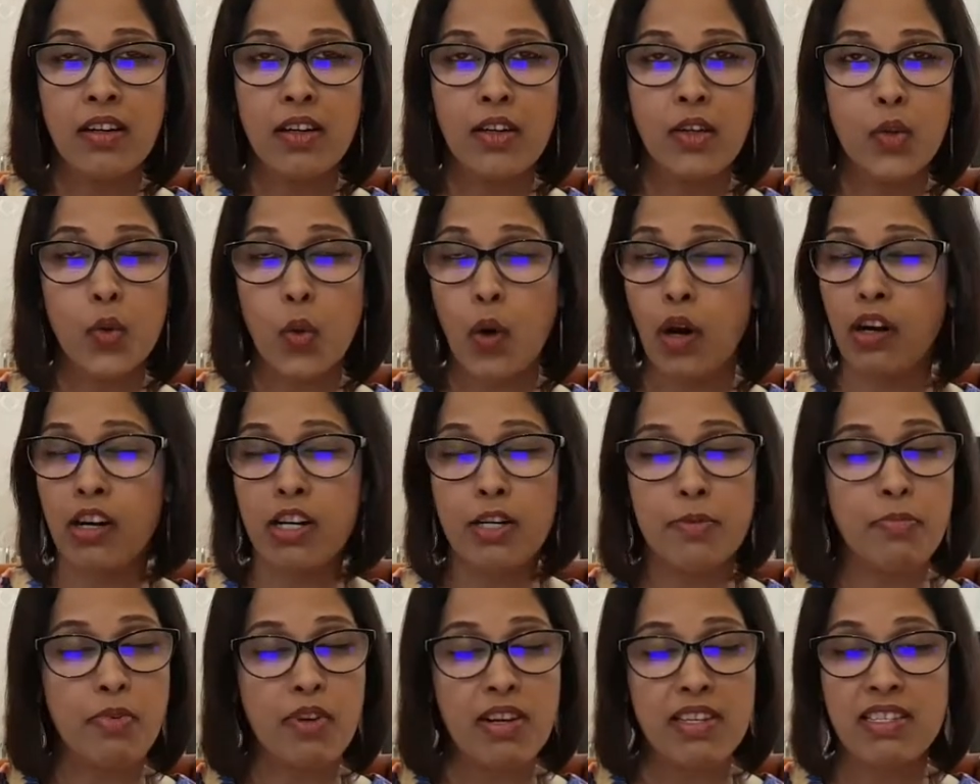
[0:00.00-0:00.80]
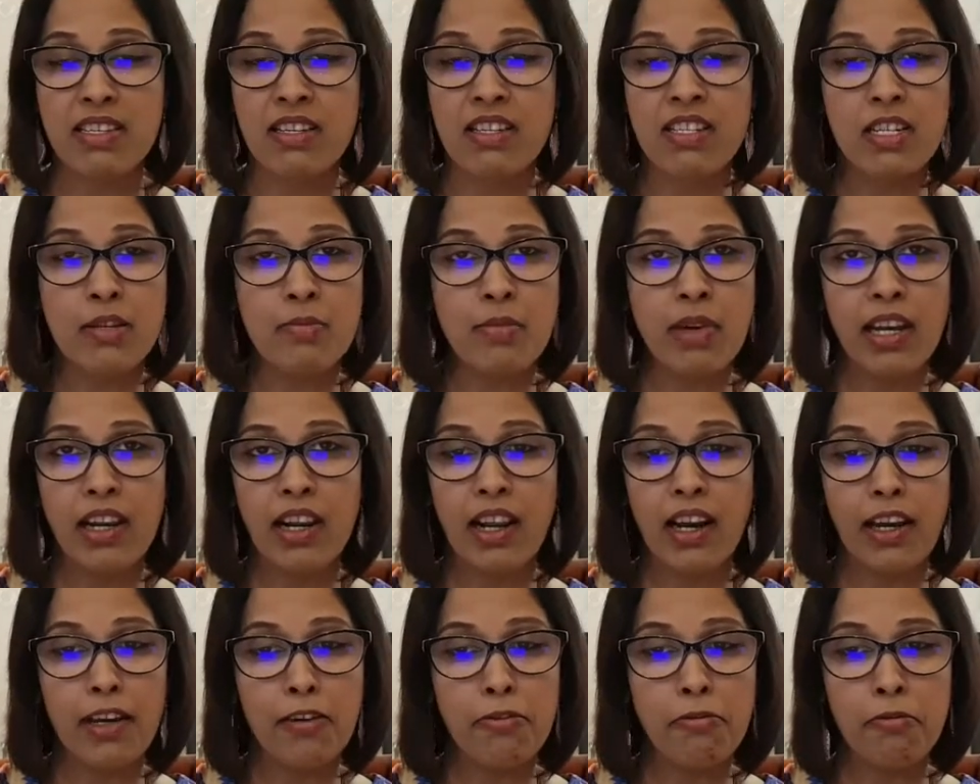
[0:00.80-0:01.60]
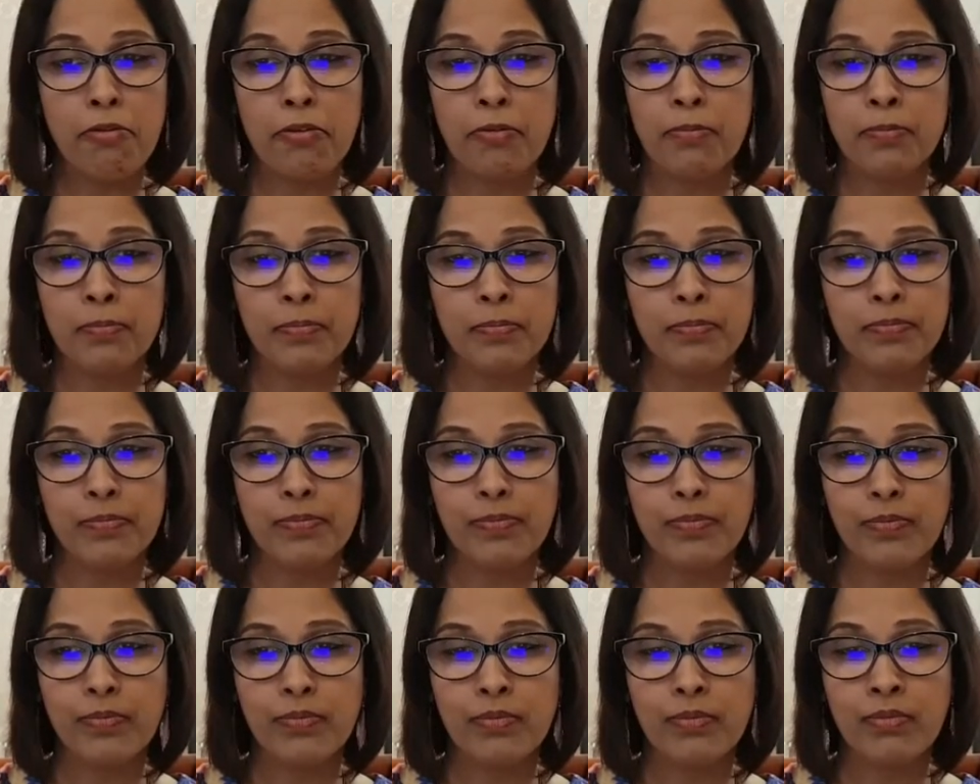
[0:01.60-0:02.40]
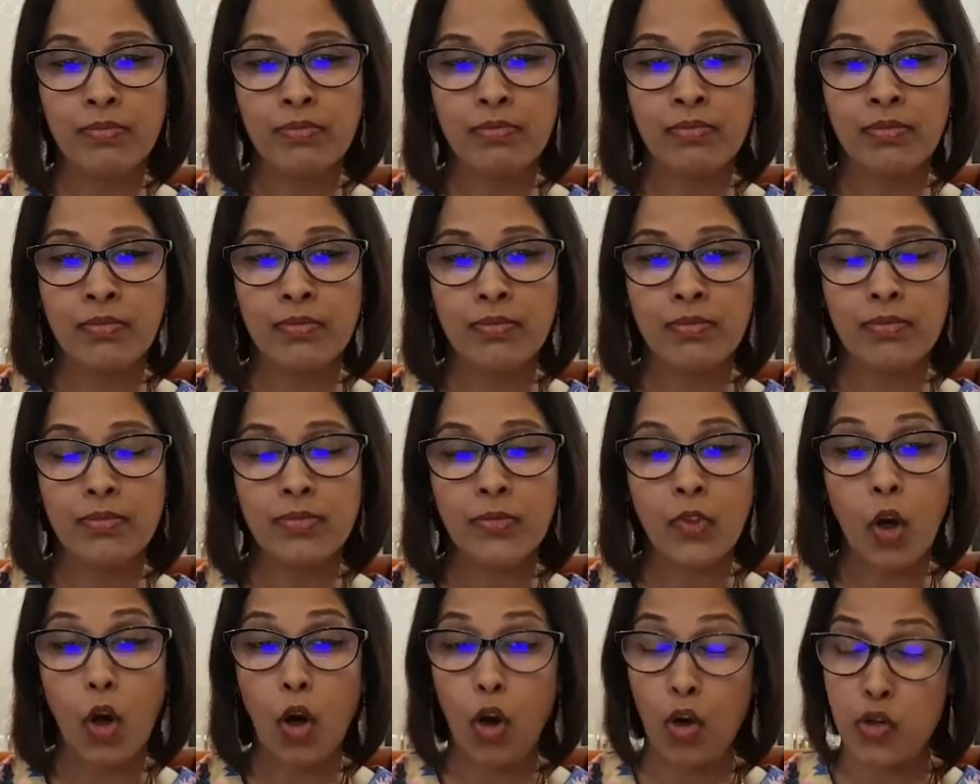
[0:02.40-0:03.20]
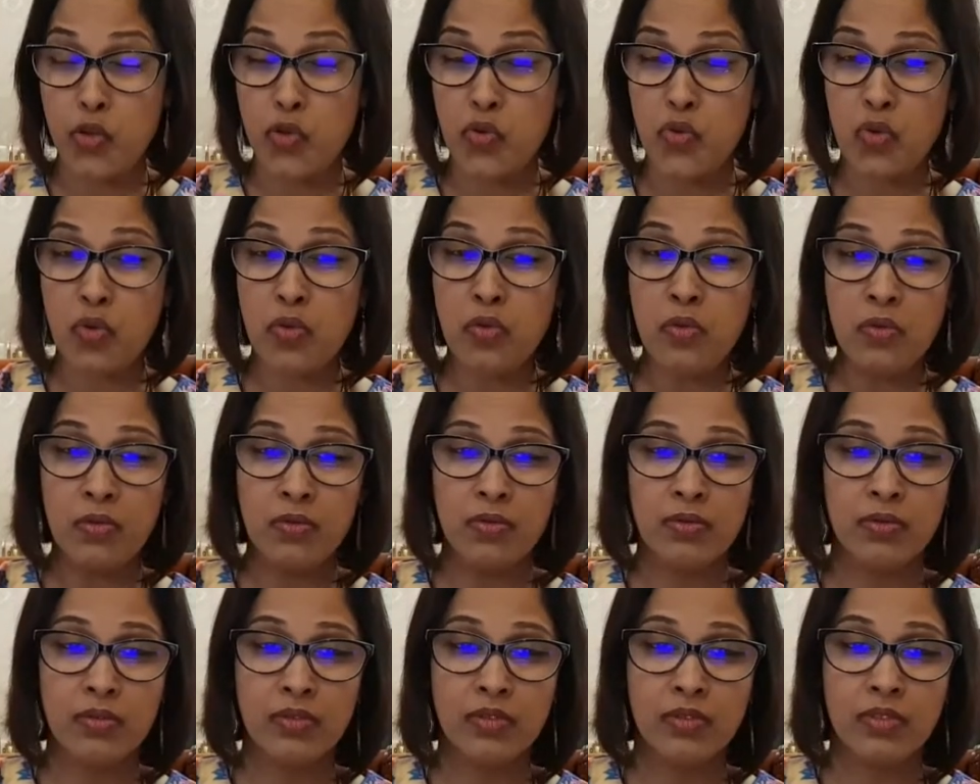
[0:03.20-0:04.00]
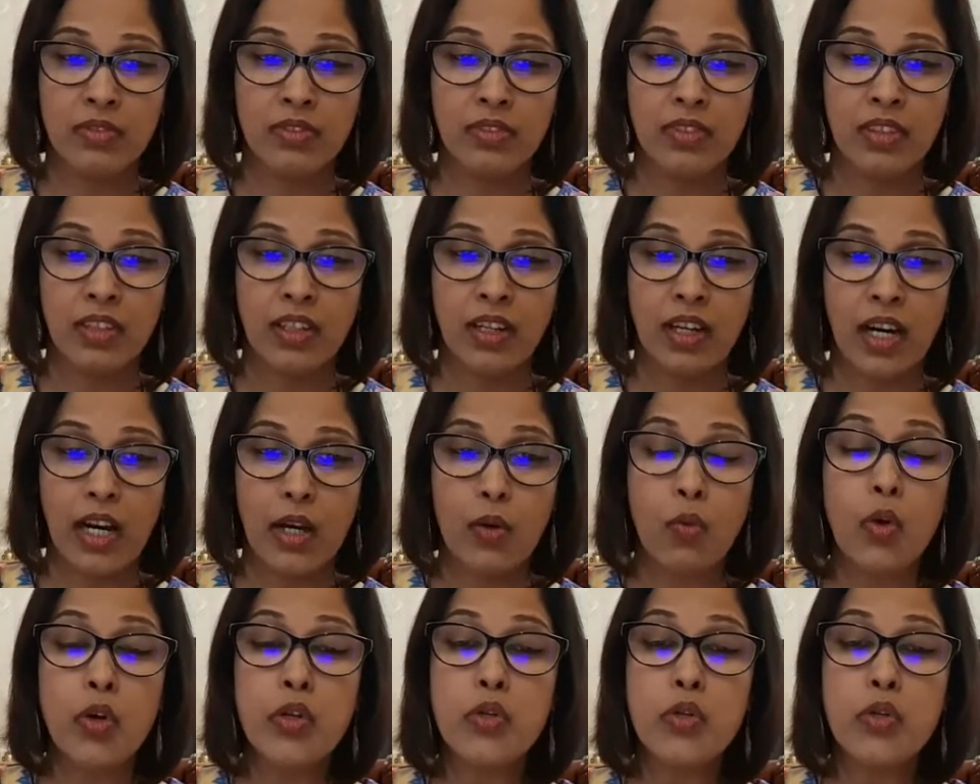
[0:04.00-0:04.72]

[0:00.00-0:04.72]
you aren't present in my life. Also, I want